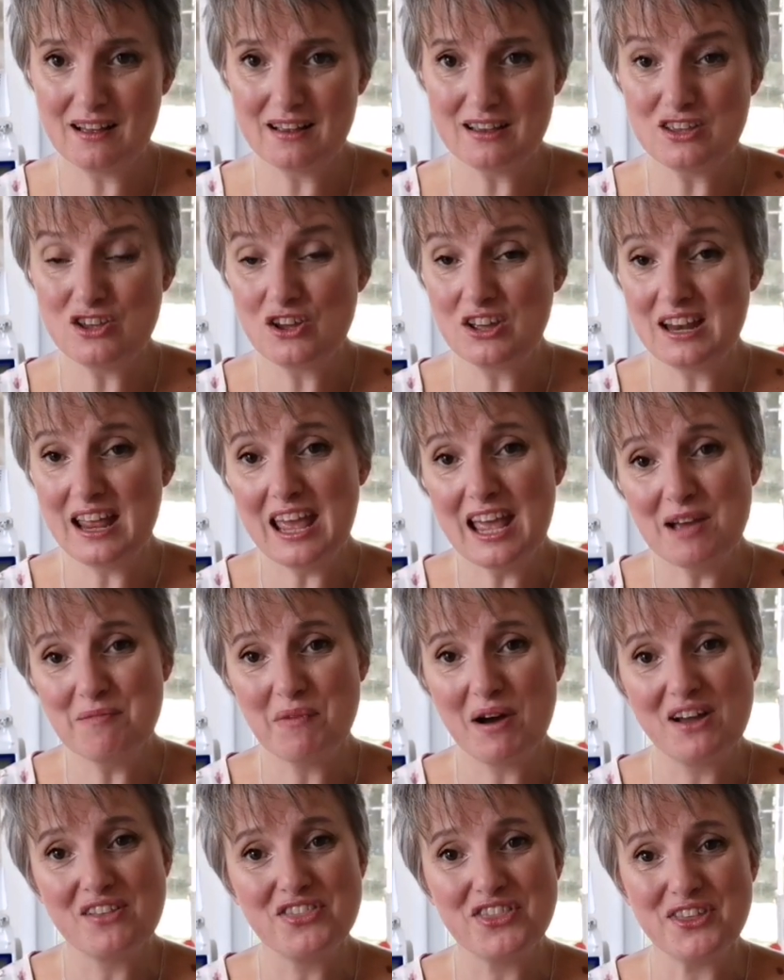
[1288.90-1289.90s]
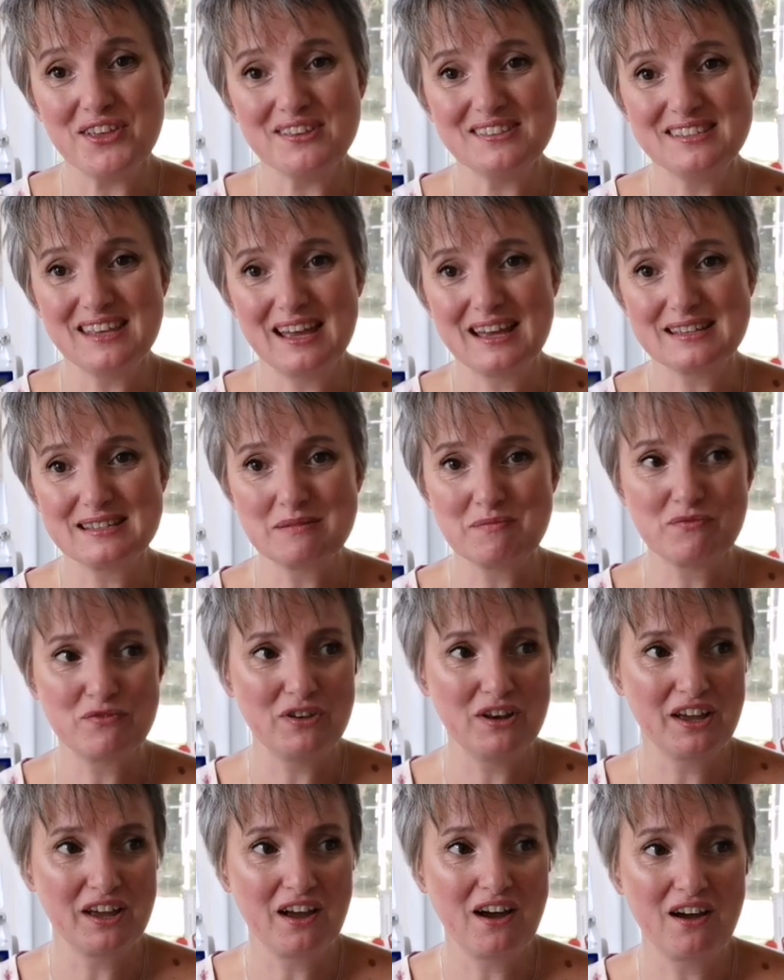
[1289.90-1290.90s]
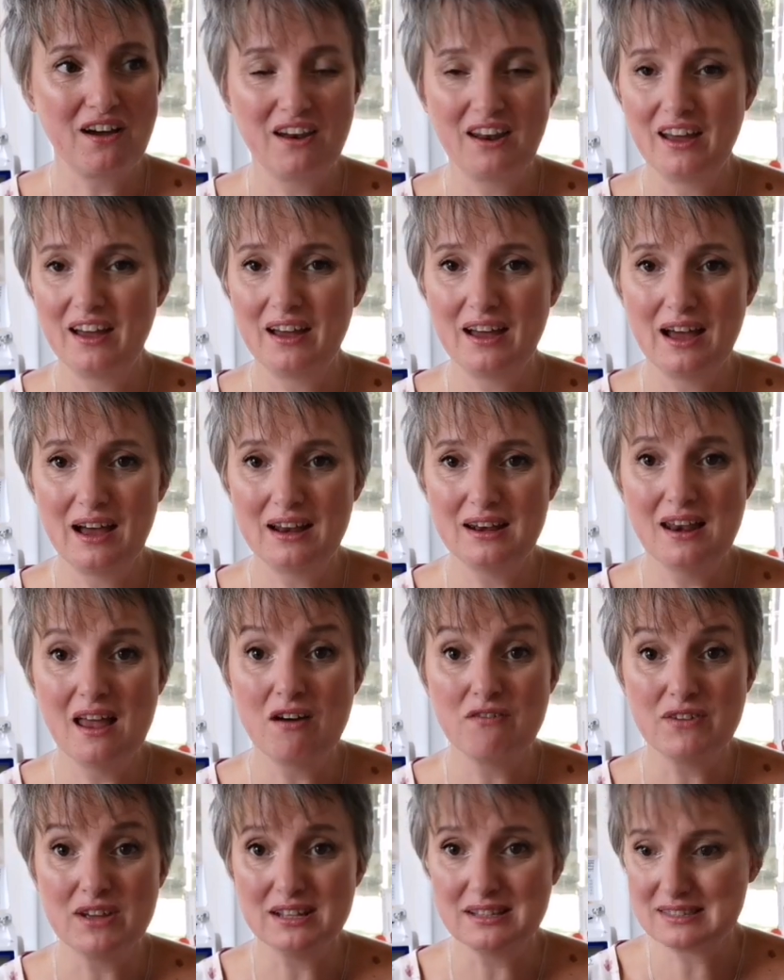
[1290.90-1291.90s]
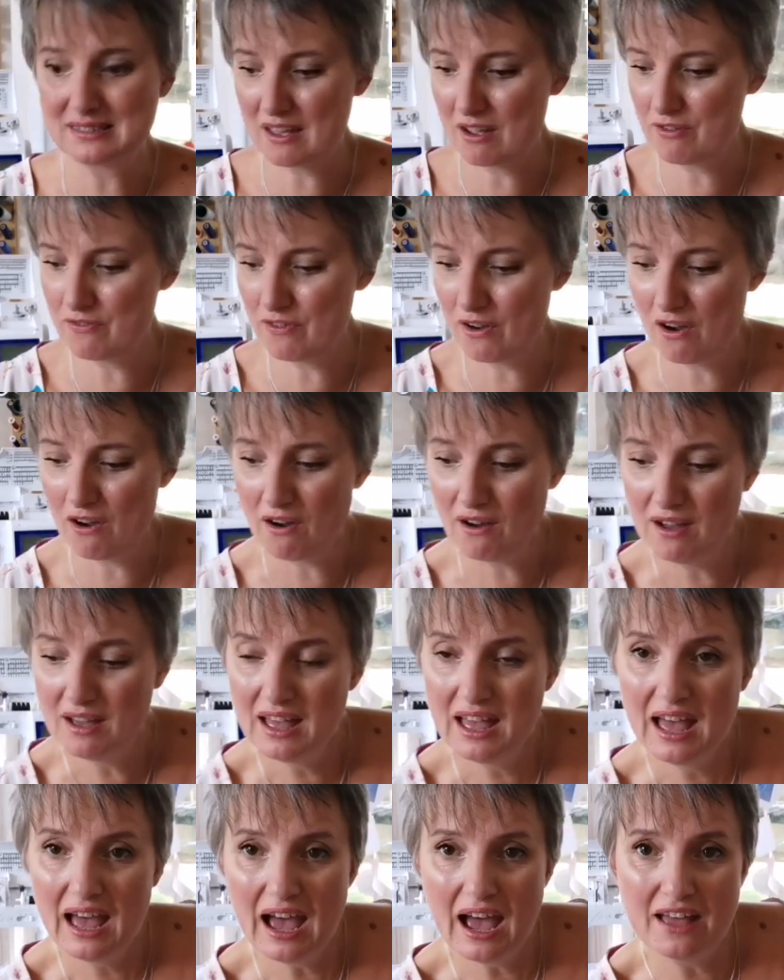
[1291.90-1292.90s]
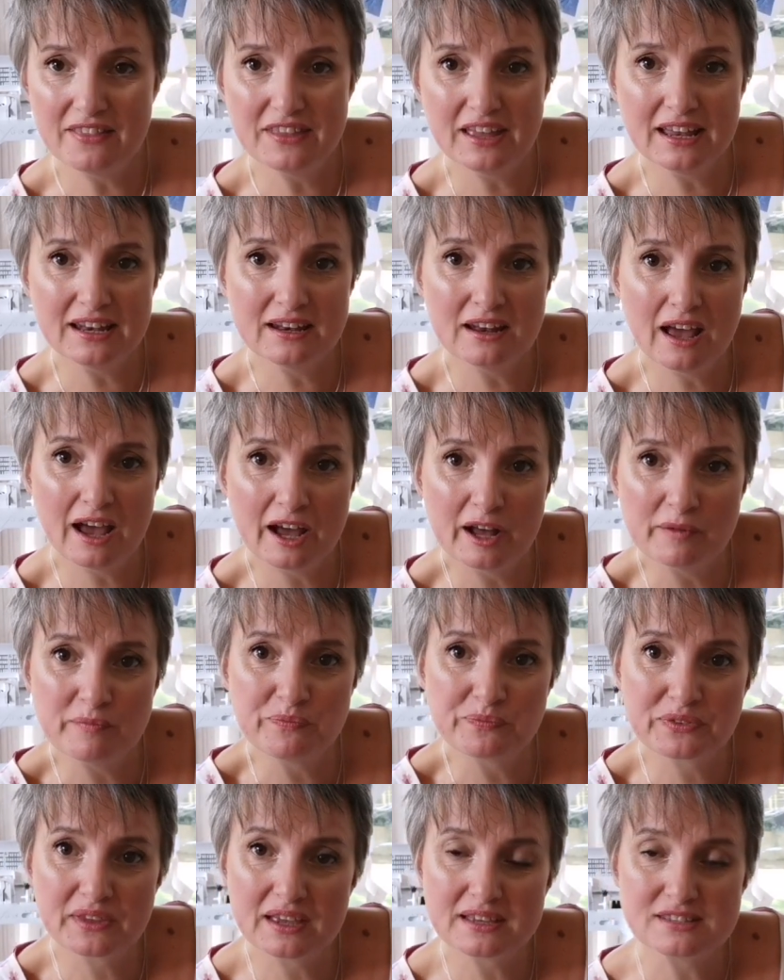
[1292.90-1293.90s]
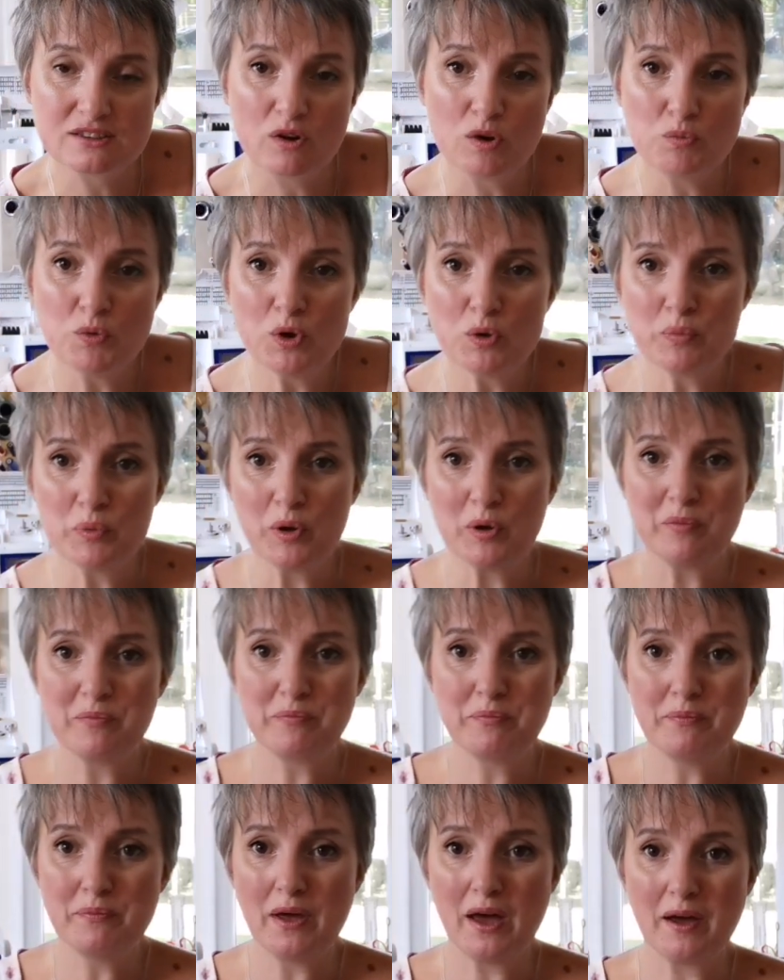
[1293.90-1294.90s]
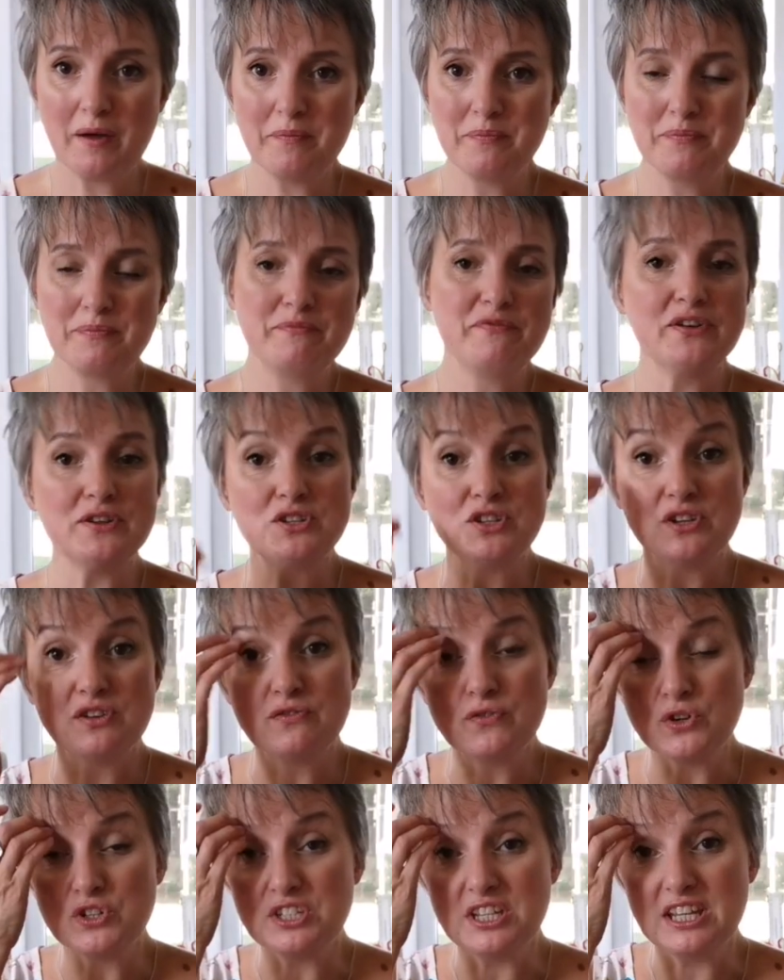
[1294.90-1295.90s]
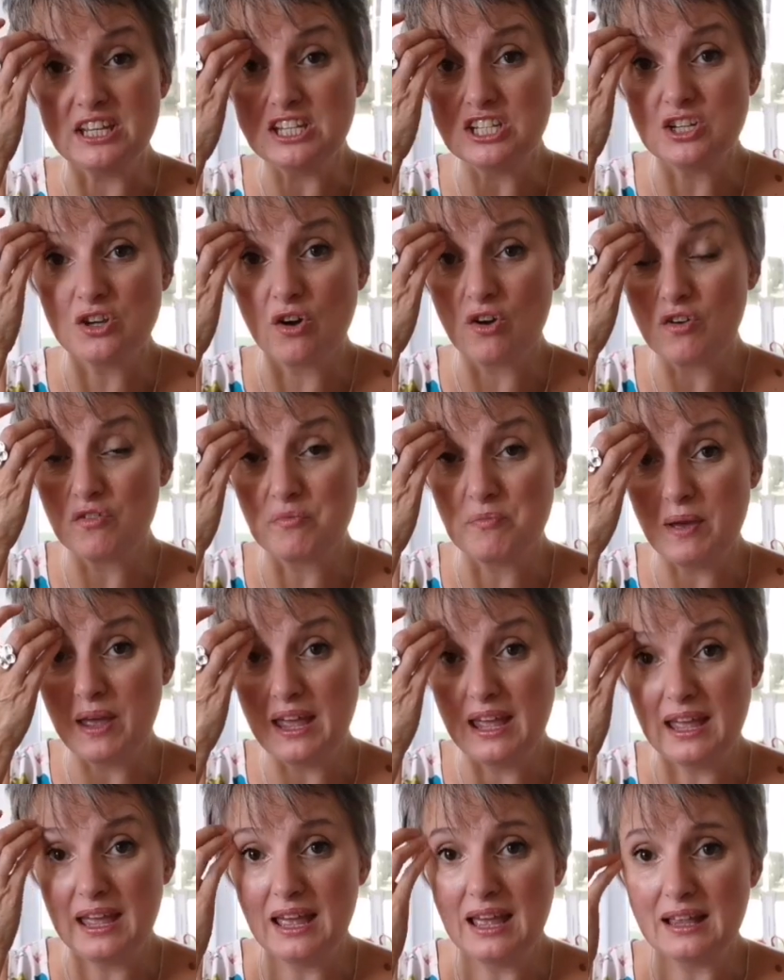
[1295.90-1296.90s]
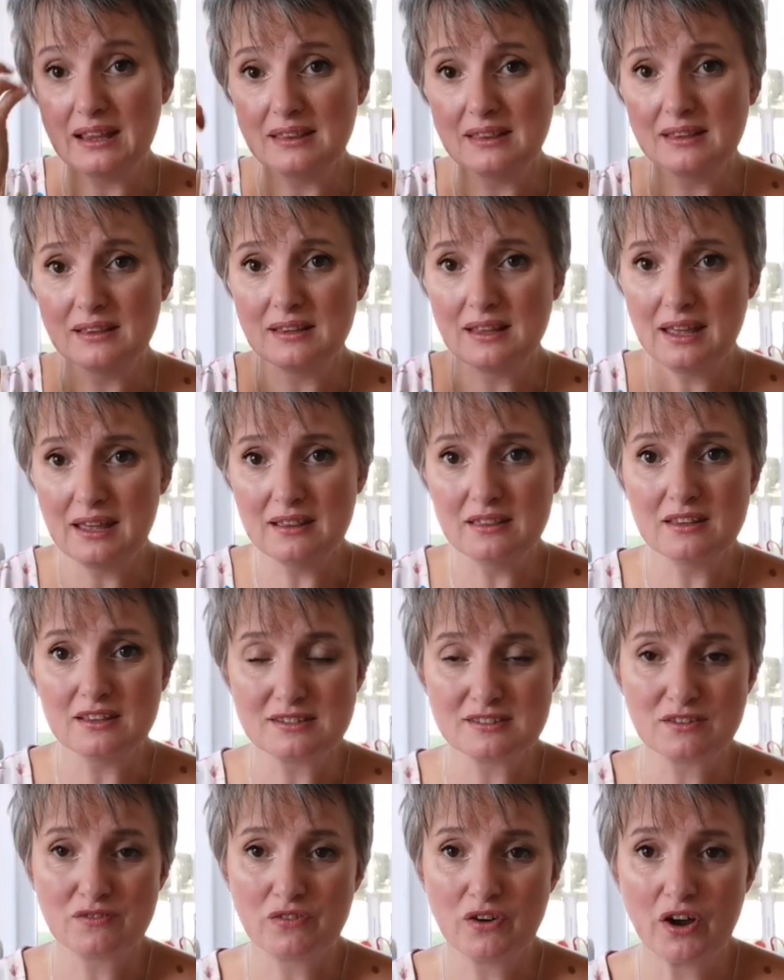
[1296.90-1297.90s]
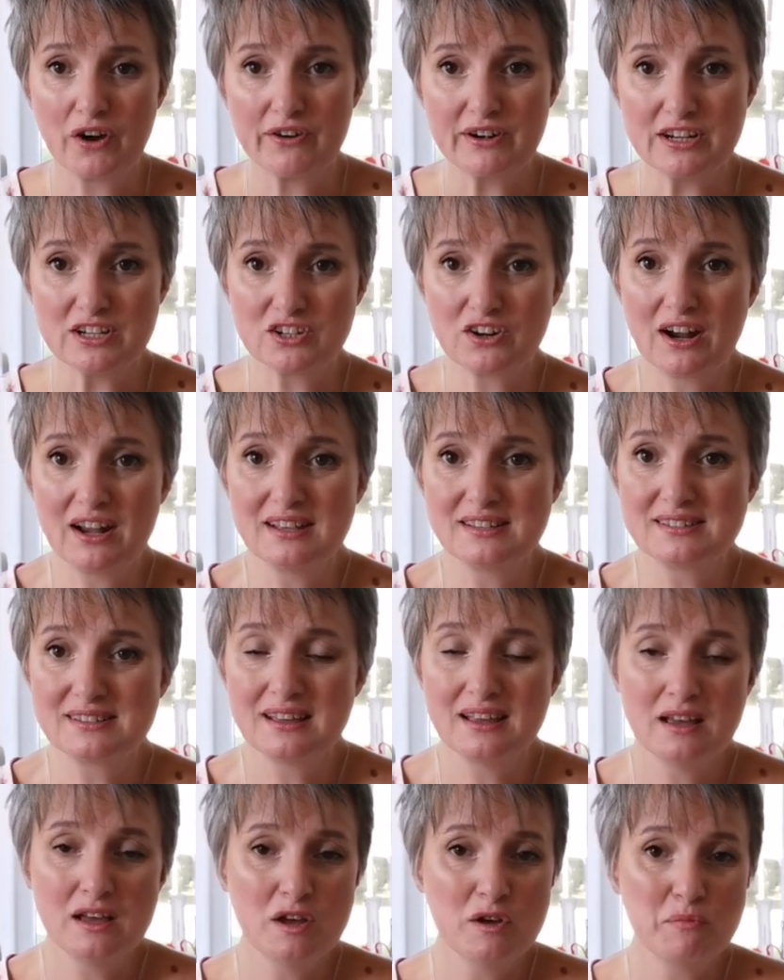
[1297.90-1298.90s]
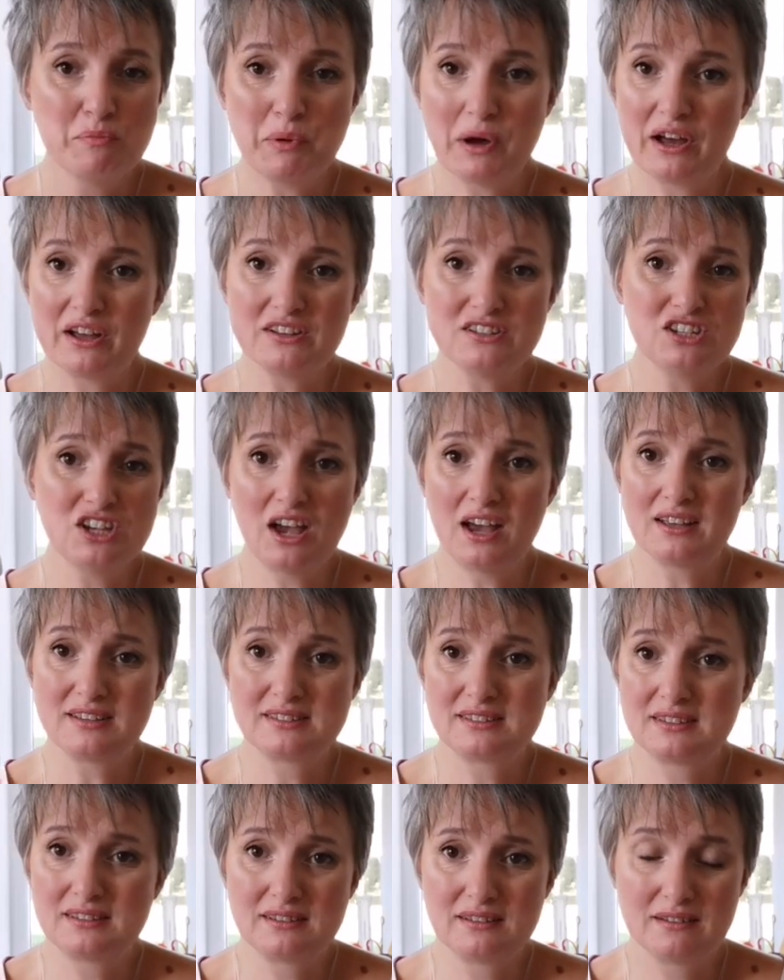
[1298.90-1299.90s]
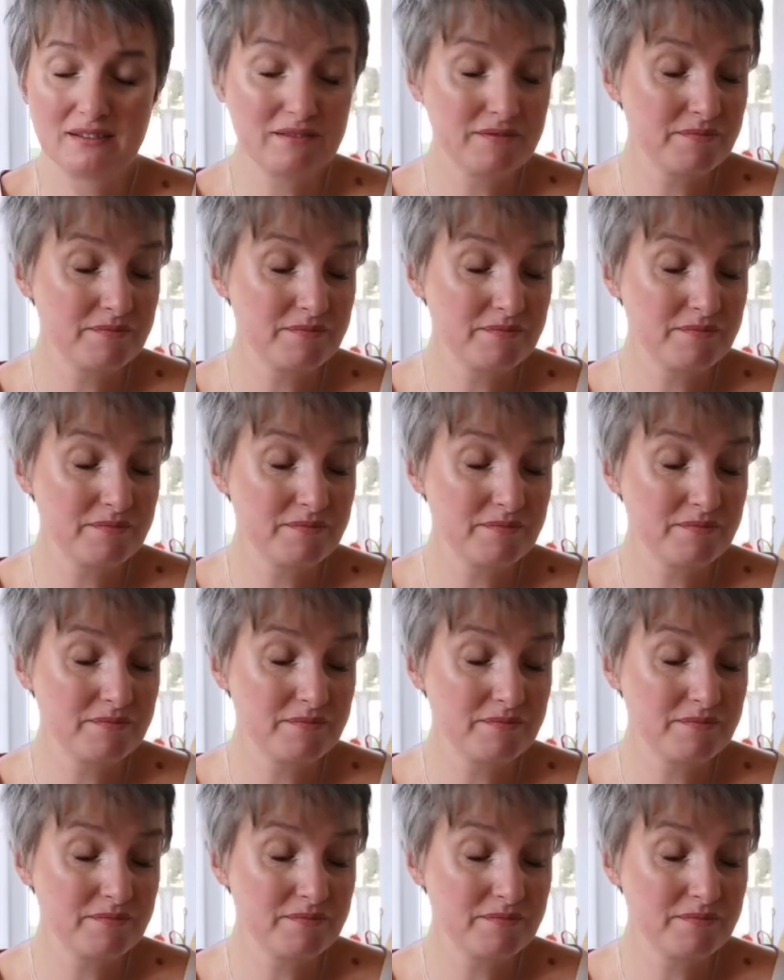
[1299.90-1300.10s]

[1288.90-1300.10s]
you can hear my enthusiasm for Lekala. I love it so far. And then, so I will put footage of me in the safari dress. But just